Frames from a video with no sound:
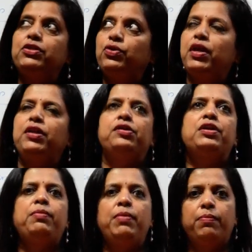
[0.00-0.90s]
you can
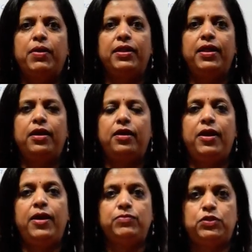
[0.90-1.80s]
remember their
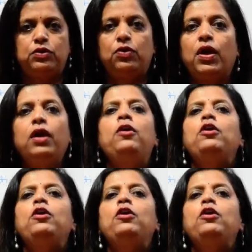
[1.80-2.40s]
names. Okay.